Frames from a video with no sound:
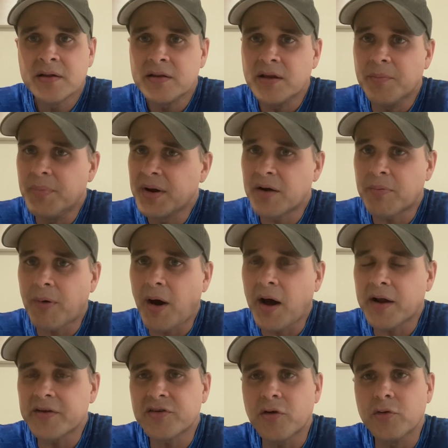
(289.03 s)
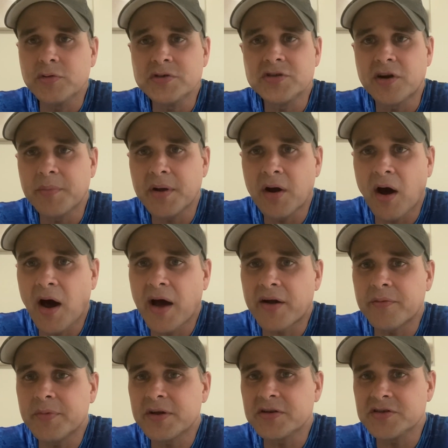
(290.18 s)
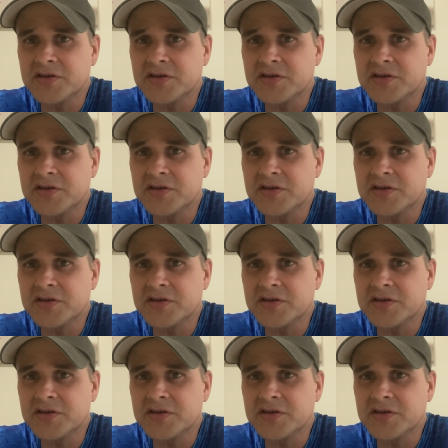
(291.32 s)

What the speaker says: the bigger pod is always going to be hotter because